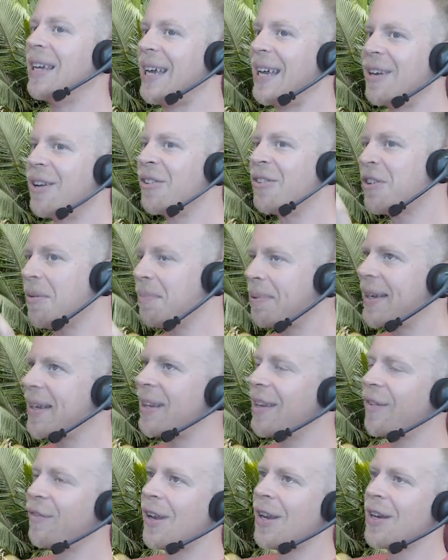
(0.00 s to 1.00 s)
yeah, not
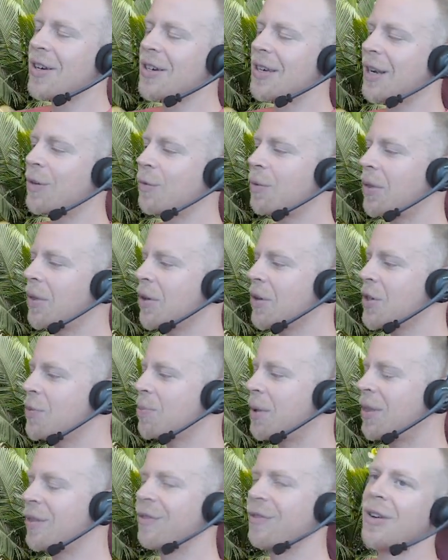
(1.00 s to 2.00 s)
completely finished yet with those,
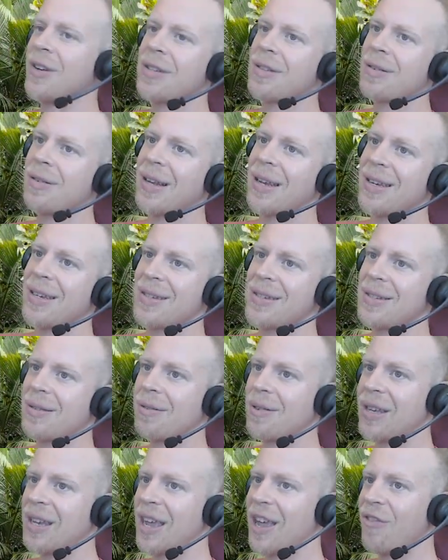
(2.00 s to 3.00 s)
but the first two lessons
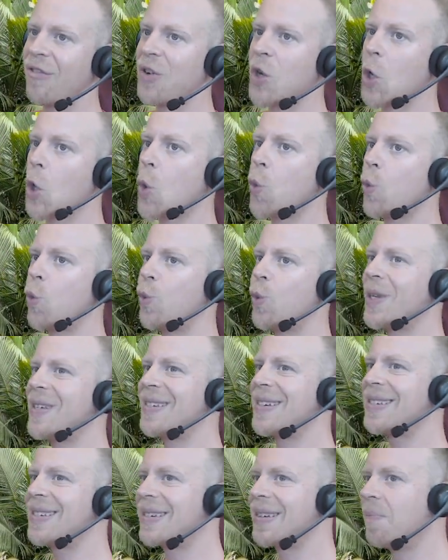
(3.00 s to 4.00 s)
already have
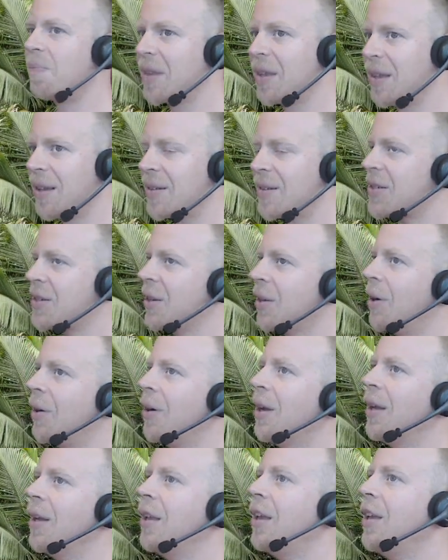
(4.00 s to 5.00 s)
quizzes.
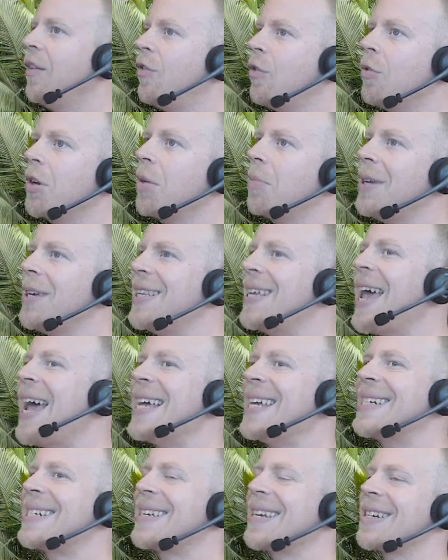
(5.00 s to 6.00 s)
So if you want to be
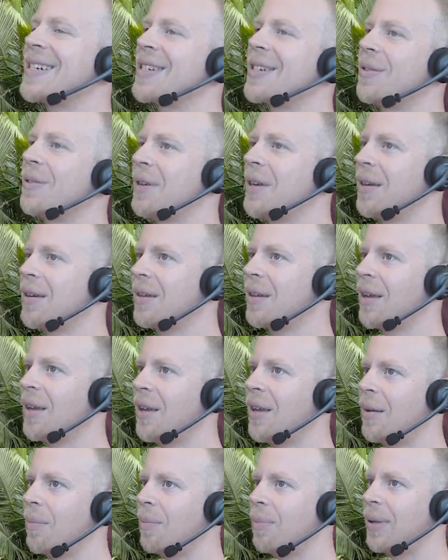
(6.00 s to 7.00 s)
test student,
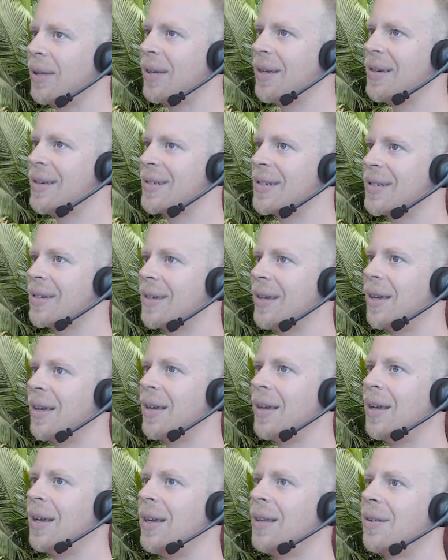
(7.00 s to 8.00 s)
please
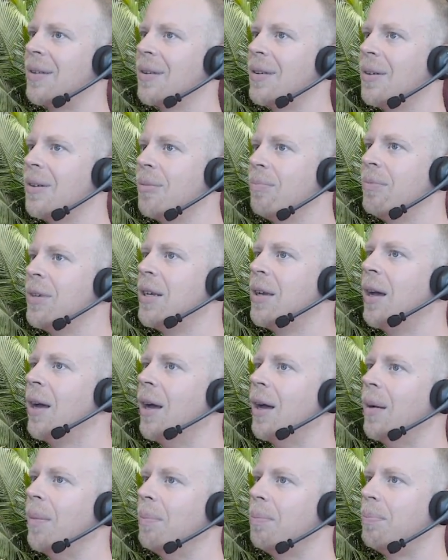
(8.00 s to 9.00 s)
hit me
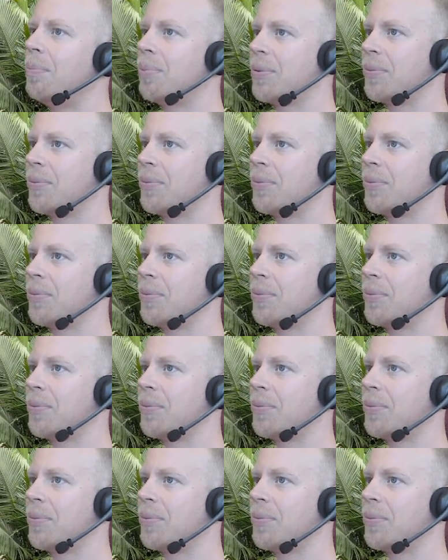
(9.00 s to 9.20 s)
up.